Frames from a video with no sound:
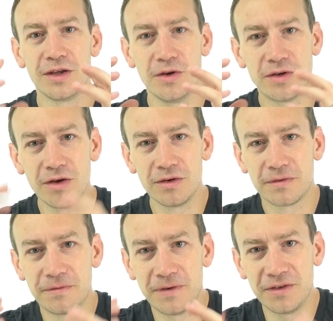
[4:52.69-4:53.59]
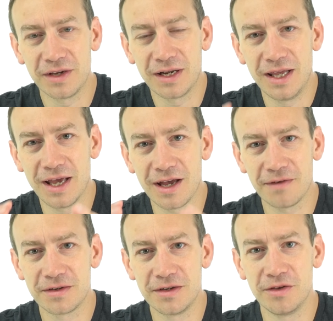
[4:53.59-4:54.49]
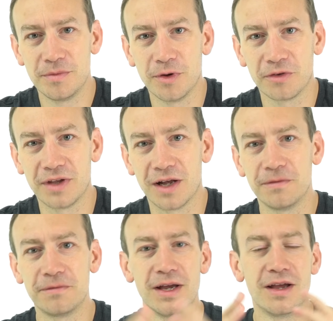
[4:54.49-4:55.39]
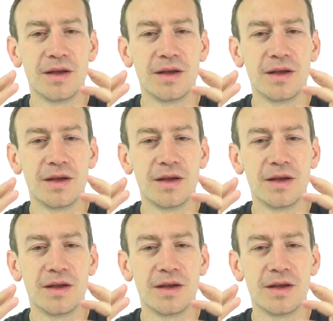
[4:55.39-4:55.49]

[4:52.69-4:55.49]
you don't physically have to do them yourself,